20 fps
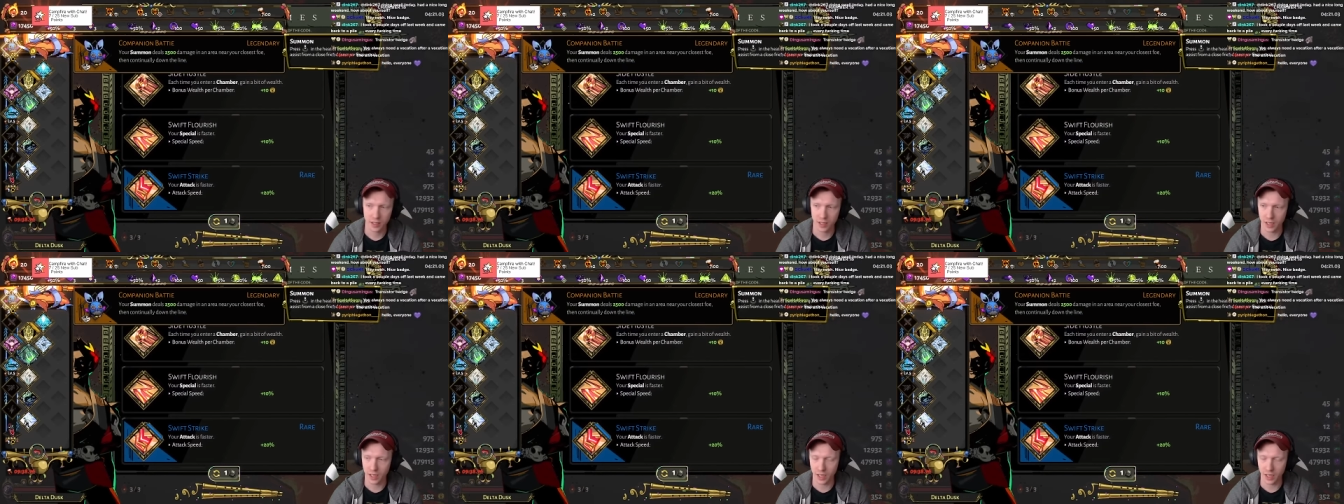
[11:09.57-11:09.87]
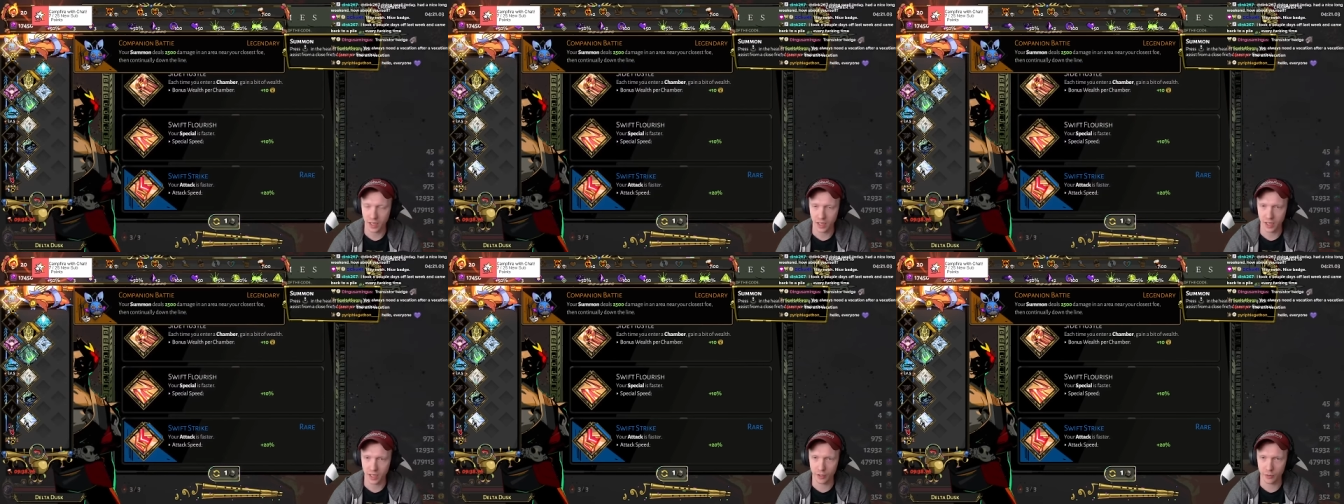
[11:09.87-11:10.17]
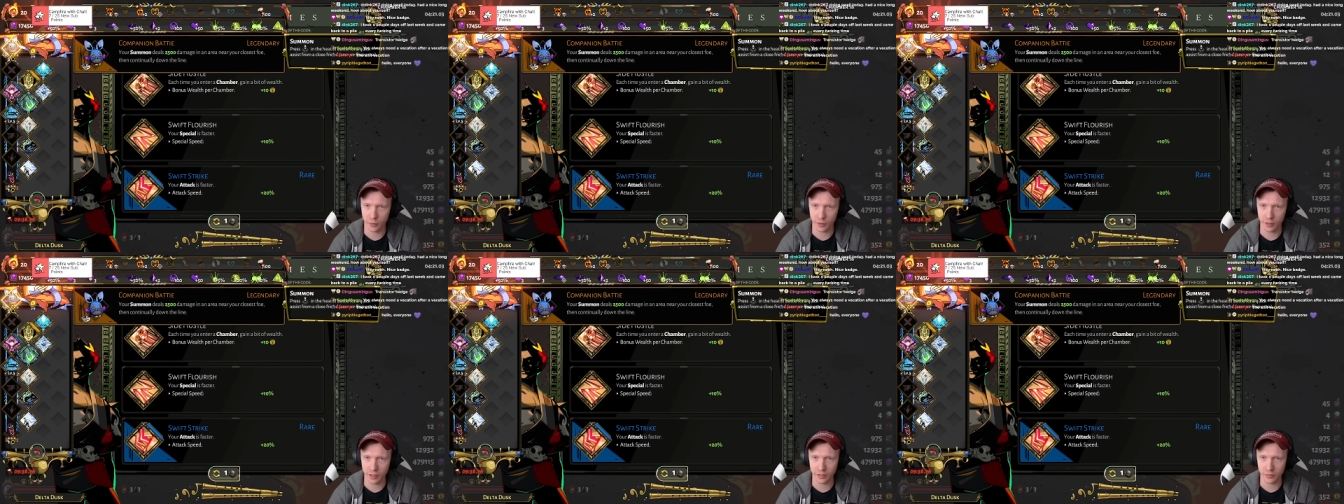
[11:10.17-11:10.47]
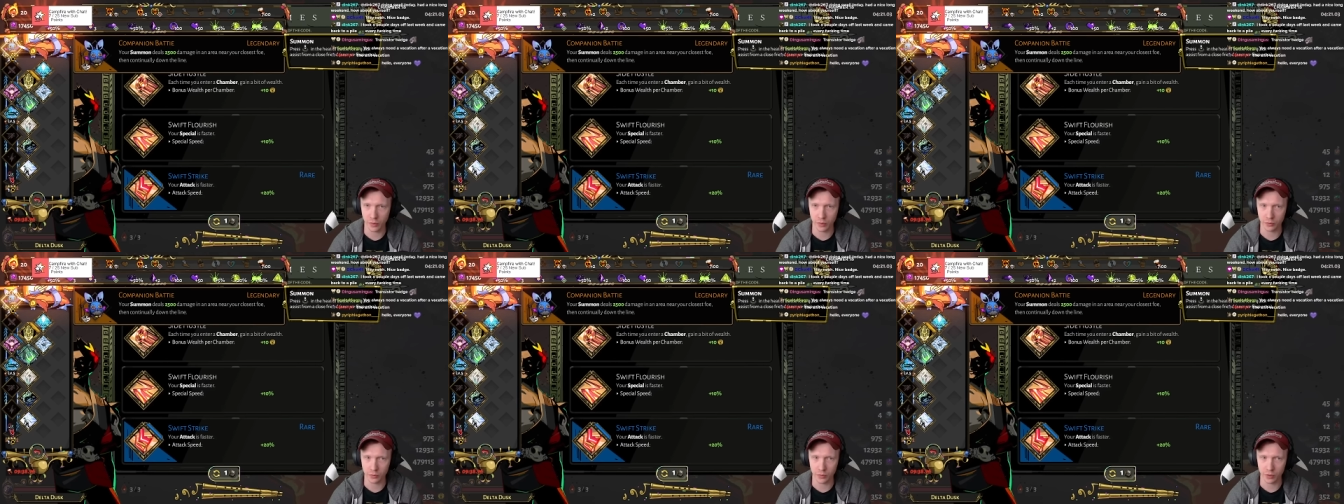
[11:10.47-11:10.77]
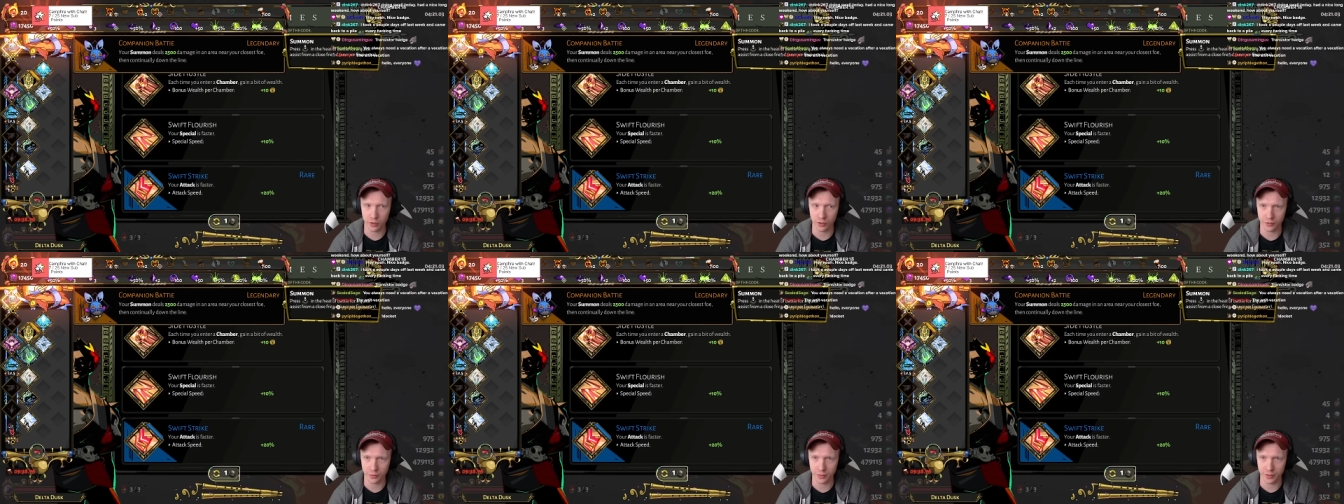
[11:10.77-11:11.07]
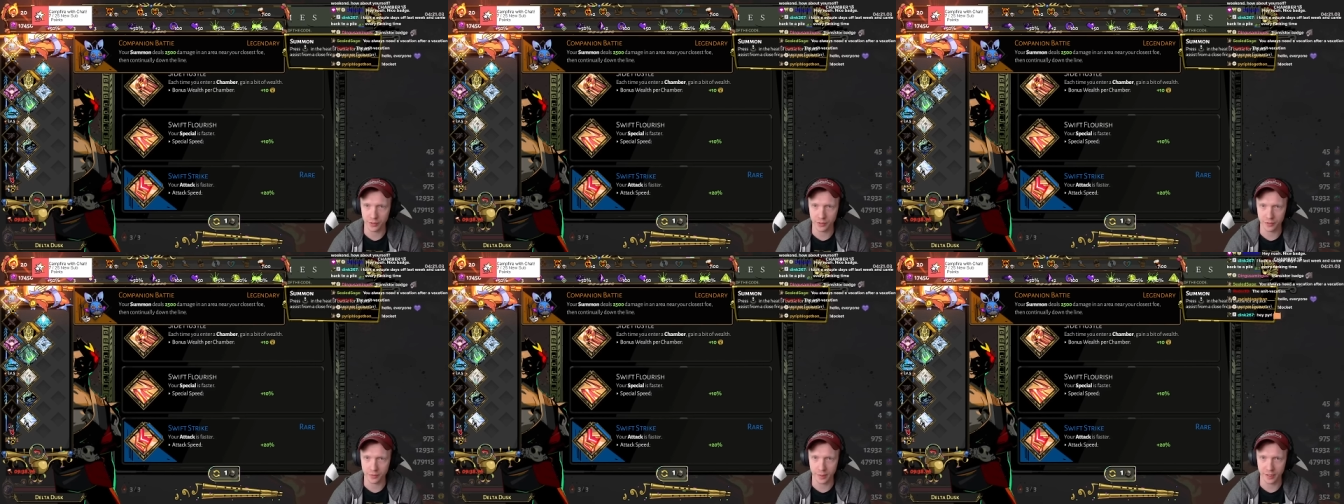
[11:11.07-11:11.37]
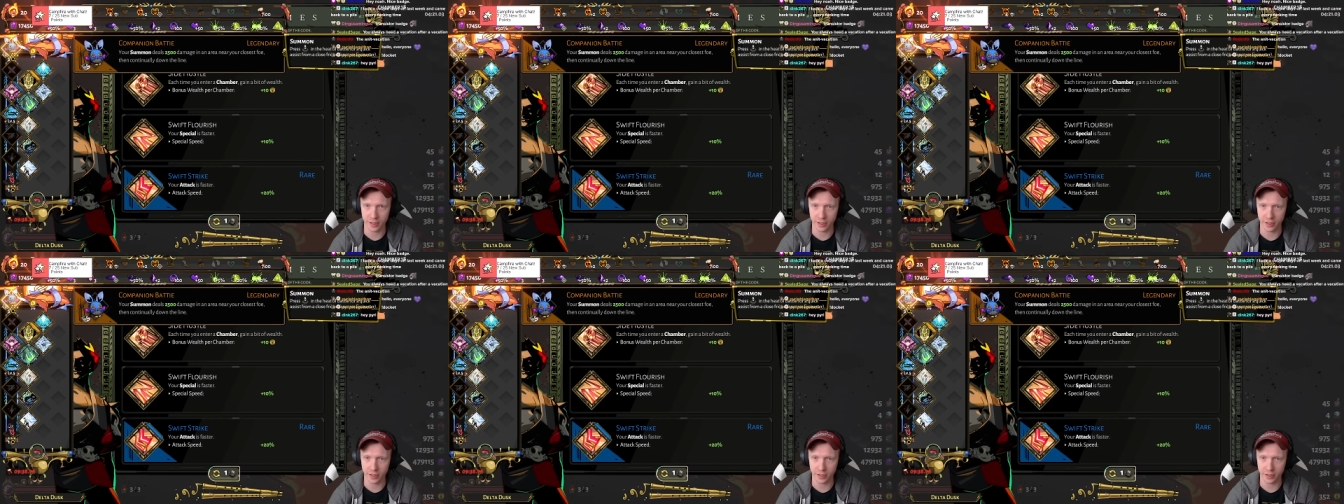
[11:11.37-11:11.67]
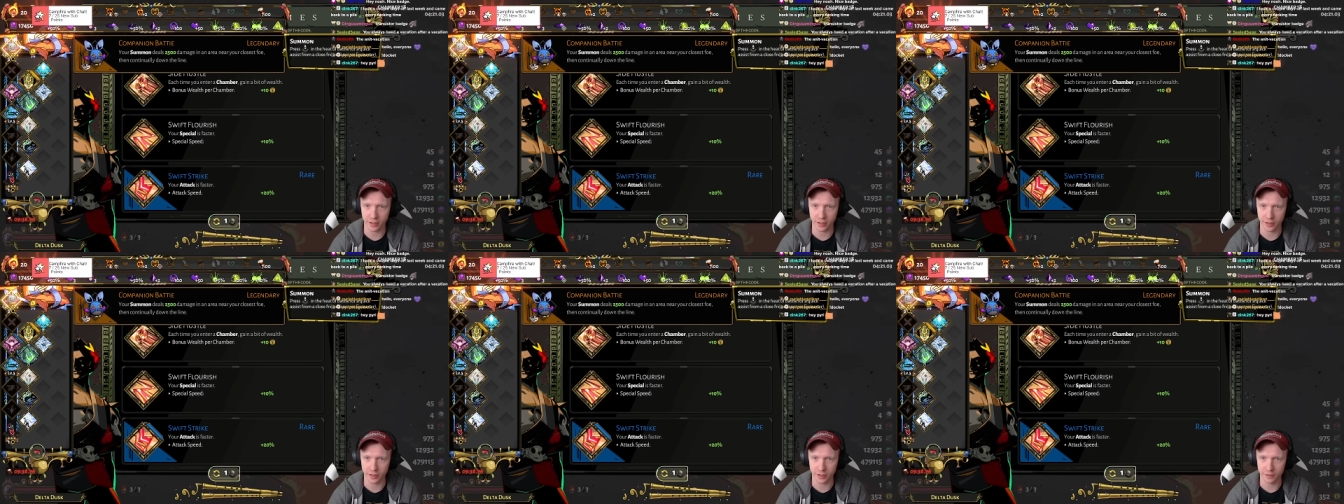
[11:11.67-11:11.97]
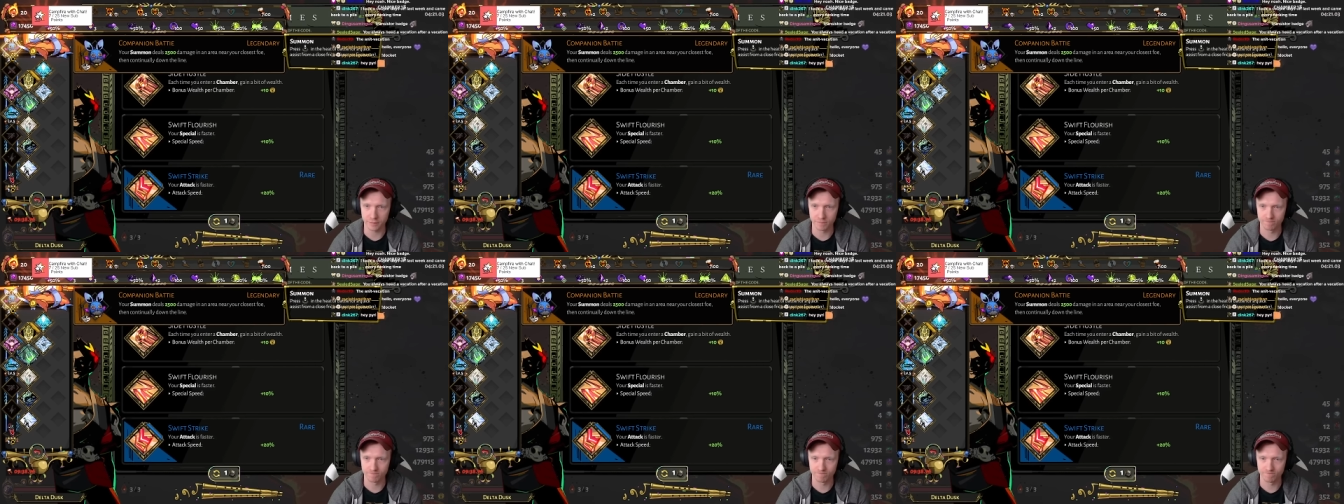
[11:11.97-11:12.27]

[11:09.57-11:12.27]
We only have one roll, so we don't spend it here.